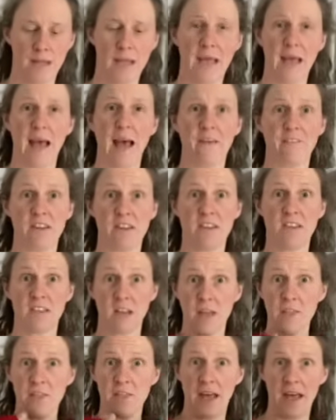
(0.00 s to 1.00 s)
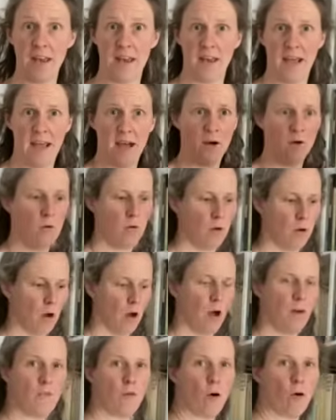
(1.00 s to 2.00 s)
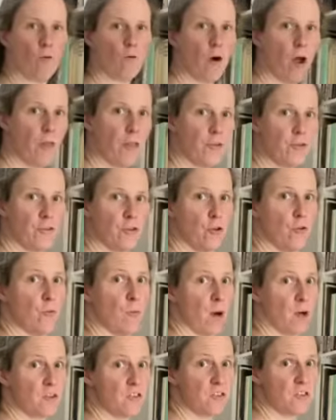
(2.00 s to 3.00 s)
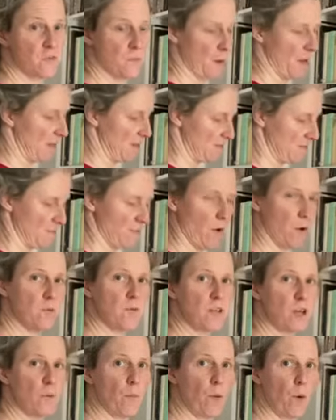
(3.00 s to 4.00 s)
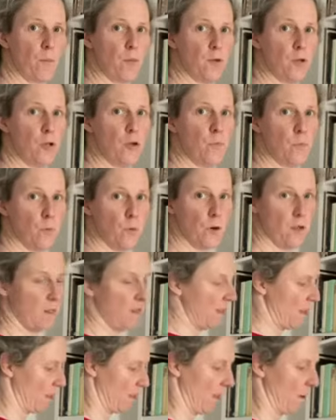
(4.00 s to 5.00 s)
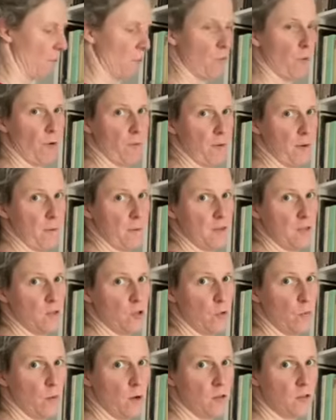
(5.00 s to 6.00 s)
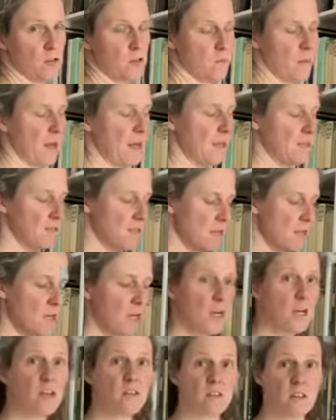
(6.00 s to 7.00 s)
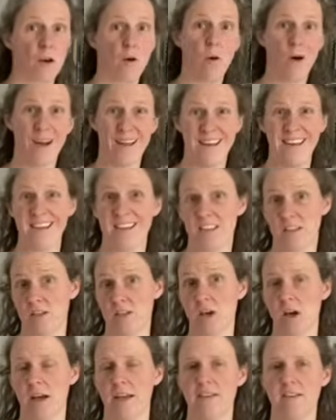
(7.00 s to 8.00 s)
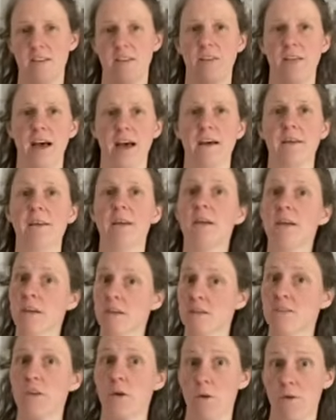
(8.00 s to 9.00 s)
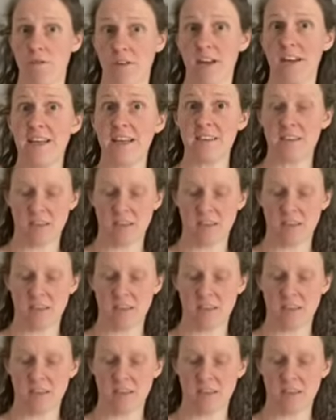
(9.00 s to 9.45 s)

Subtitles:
Having done that now, I've got rather too much space. If I was going to pop a newborn in there, that would probably be too much space. So I need to tighten that. So if I need to